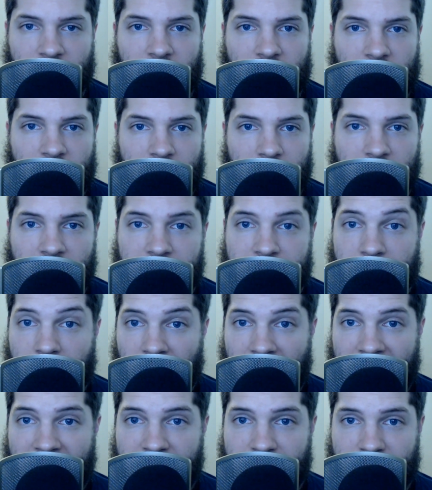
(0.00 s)
But if you
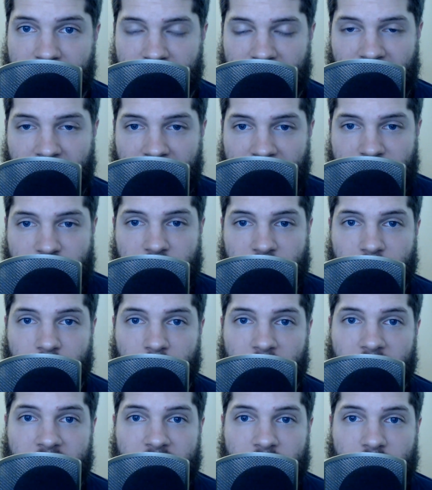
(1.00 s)
haven't, I actually run a
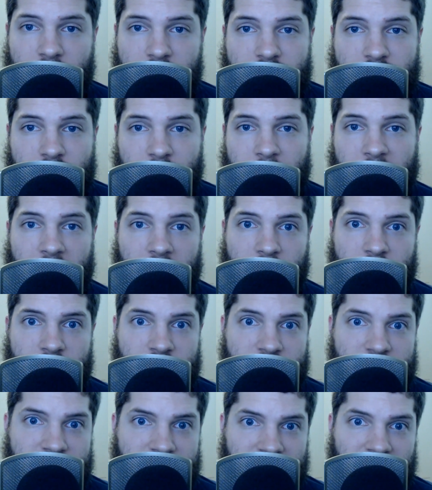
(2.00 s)
YouTube ad, which is the
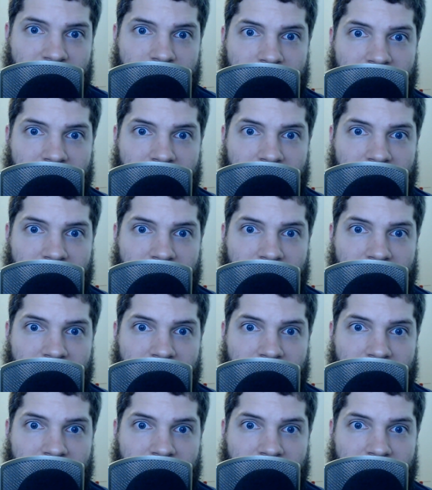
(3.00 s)
same ad.